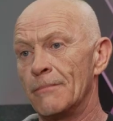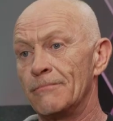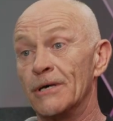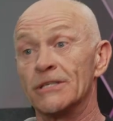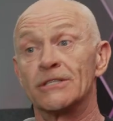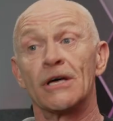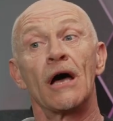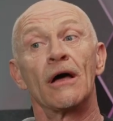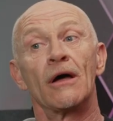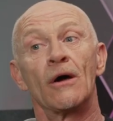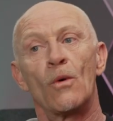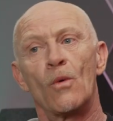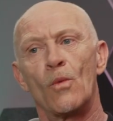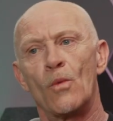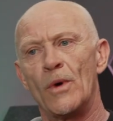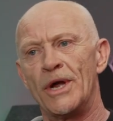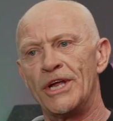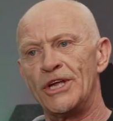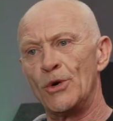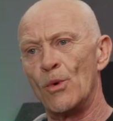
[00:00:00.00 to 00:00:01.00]
But
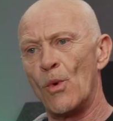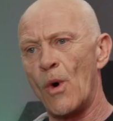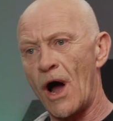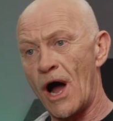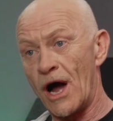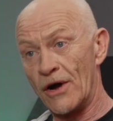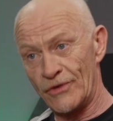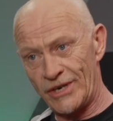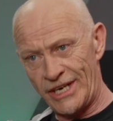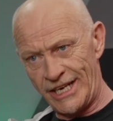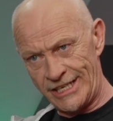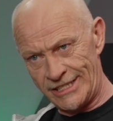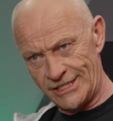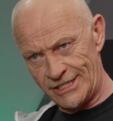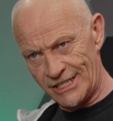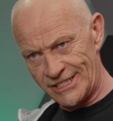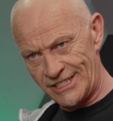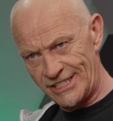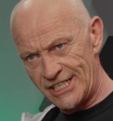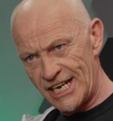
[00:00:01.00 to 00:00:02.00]
when you are in
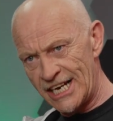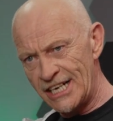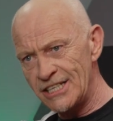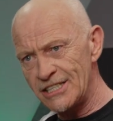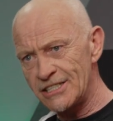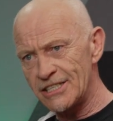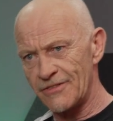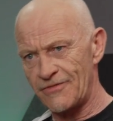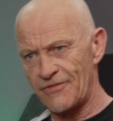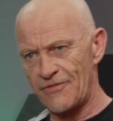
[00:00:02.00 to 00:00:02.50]
the generative